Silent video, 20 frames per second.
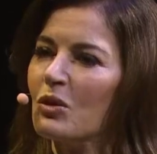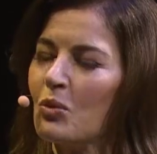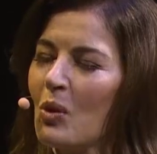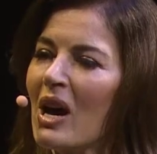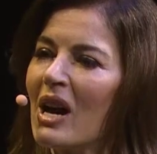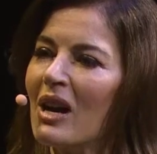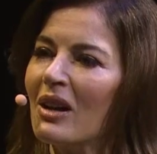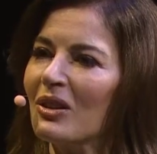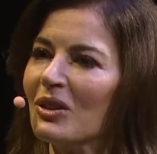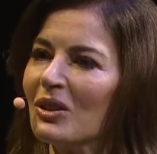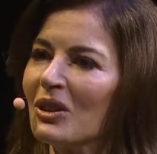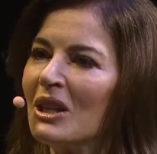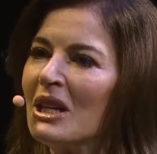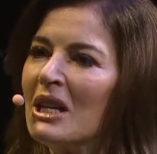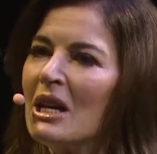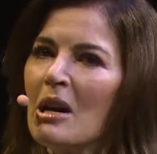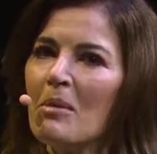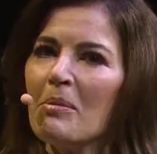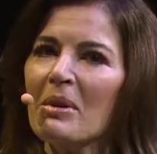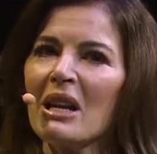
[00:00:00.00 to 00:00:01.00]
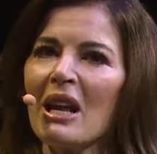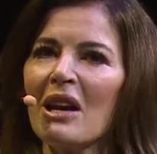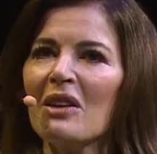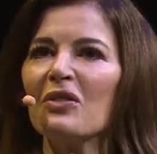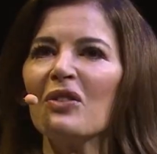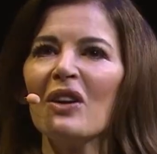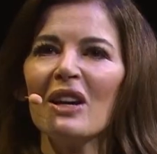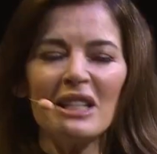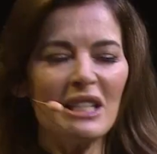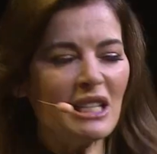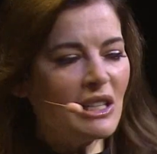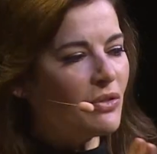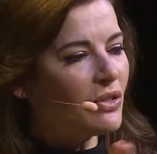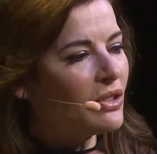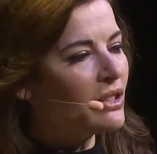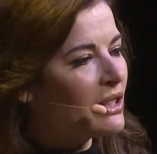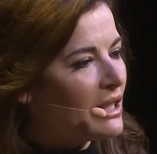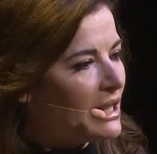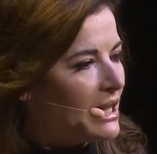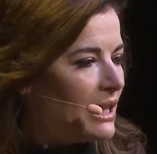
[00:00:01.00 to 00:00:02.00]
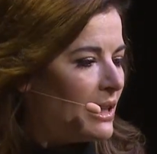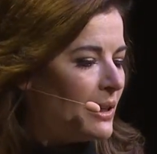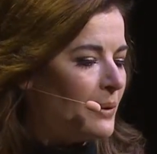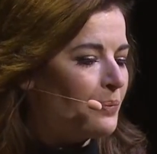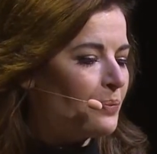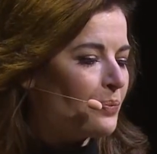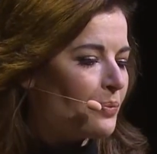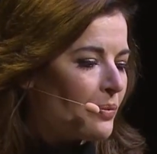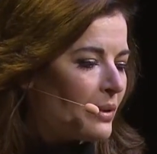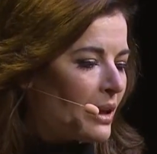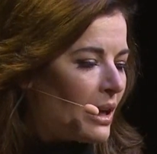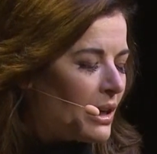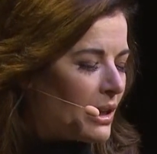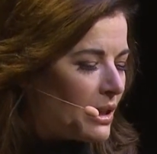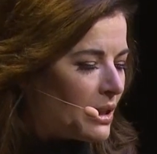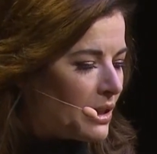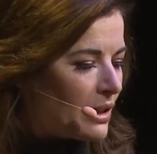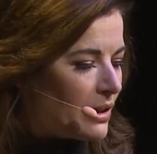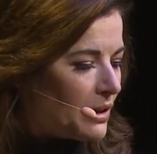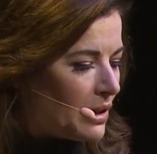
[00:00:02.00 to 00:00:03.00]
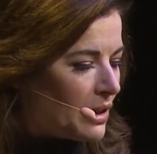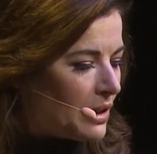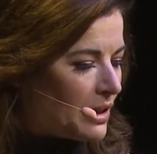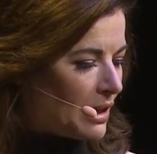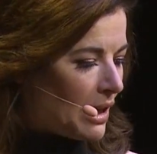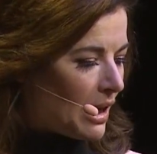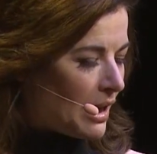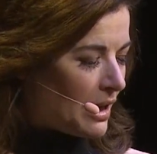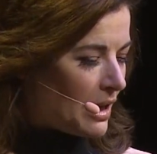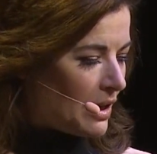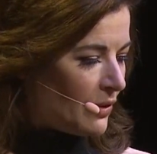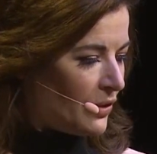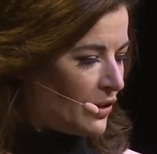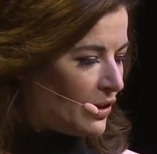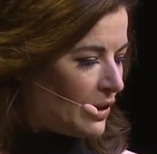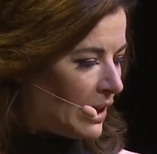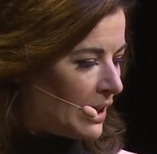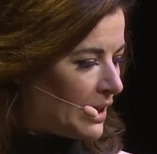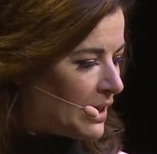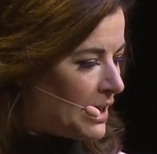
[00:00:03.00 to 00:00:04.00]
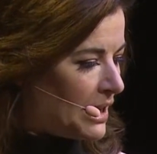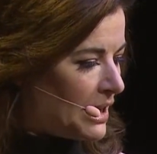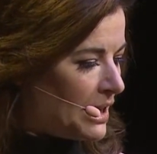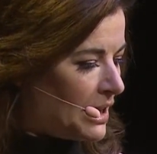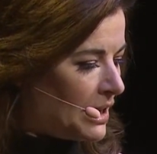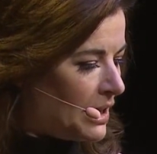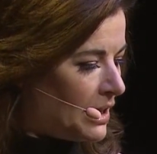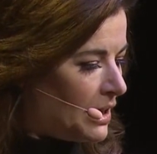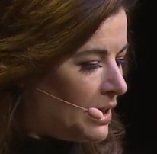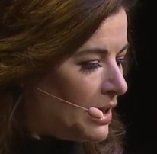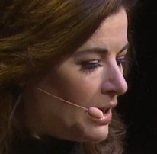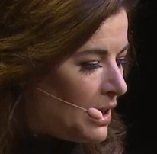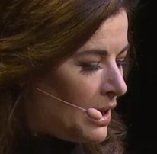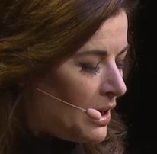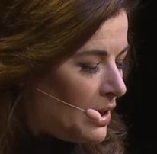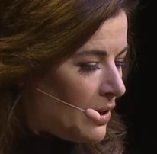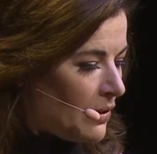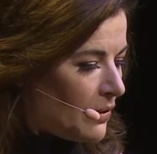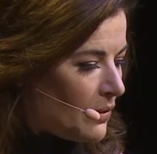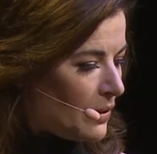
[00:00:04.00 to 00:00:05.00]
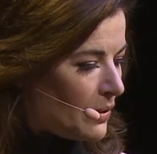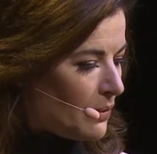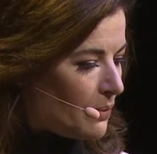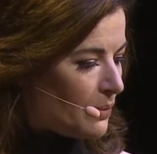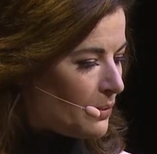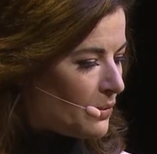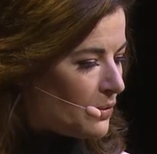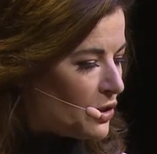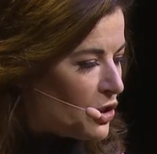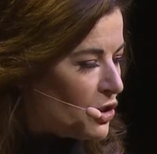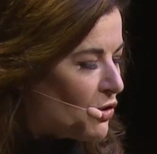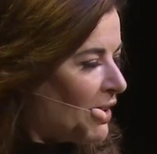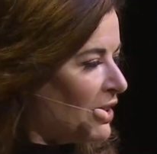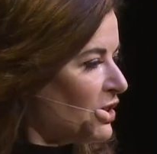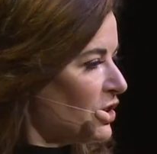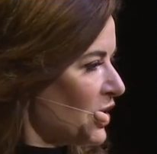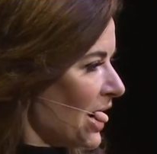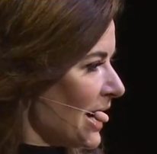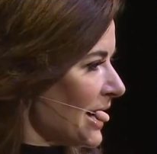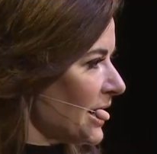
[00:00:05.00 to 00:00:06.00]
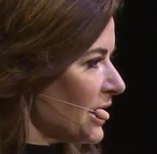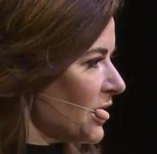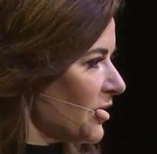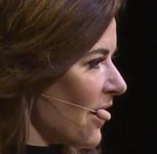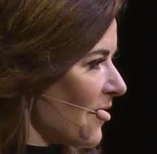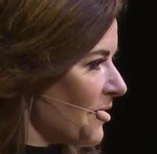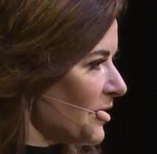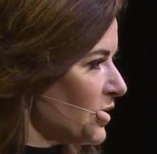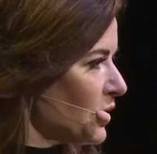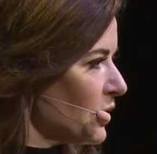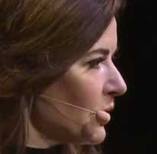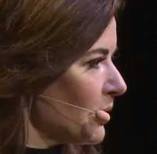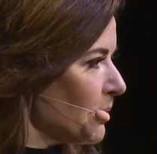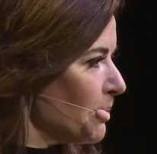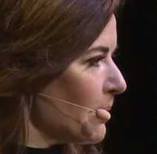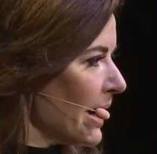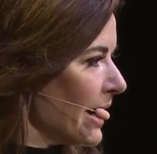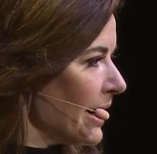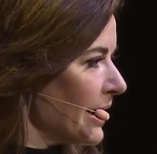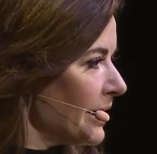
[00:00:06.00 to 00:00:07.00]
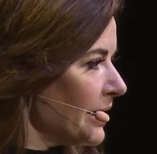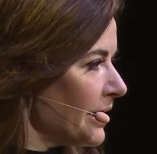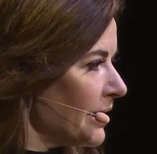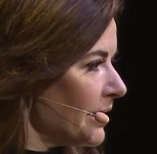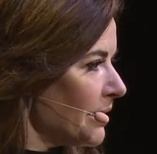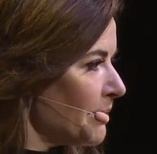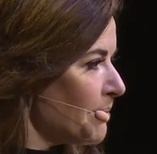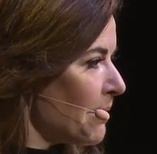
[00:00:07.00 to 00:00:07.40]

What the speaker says: as well. But I find even the if you like, the straitjacket of having to obey